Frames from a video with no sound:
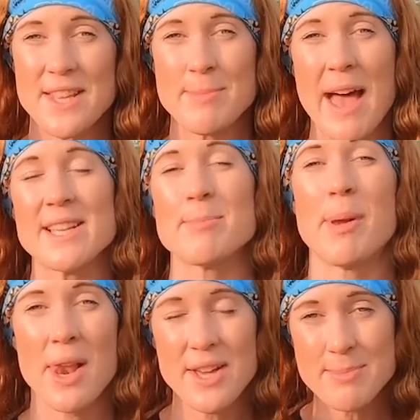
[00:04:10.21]
these packs
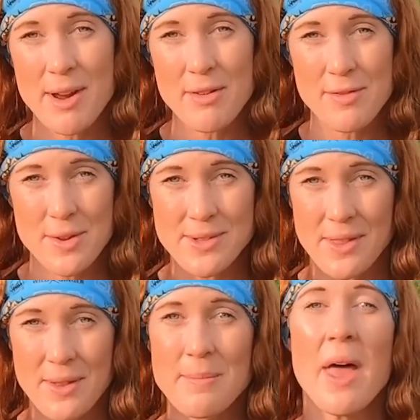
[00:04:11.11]
plus my reviews
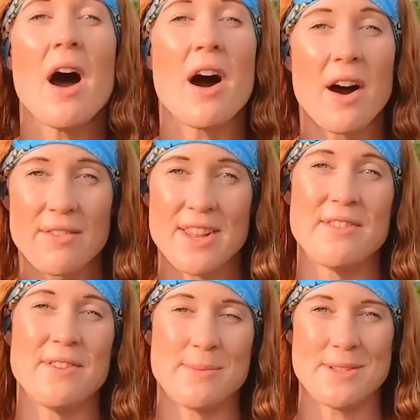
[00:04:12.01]
on them are in
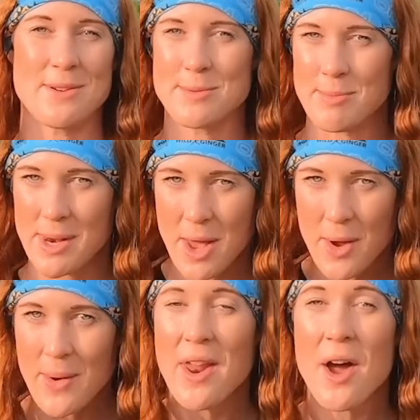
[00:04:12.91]
the film description
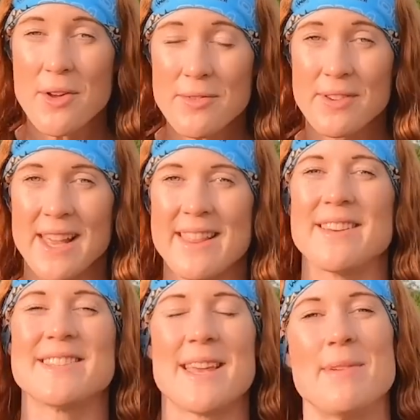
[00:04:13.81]
below, and hopefully
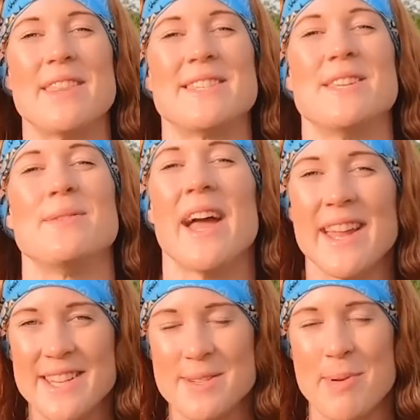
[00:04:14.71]
they'll send me this new
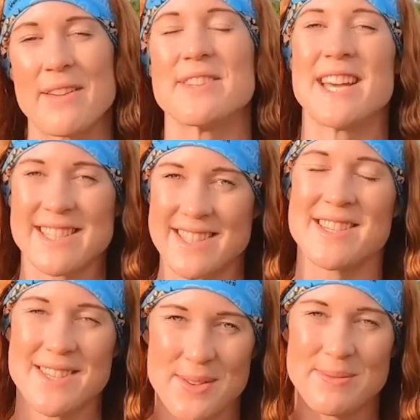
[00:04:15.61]
ANEG pack for
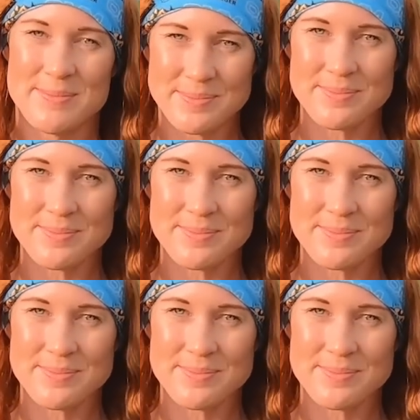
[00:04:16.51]
testing soon.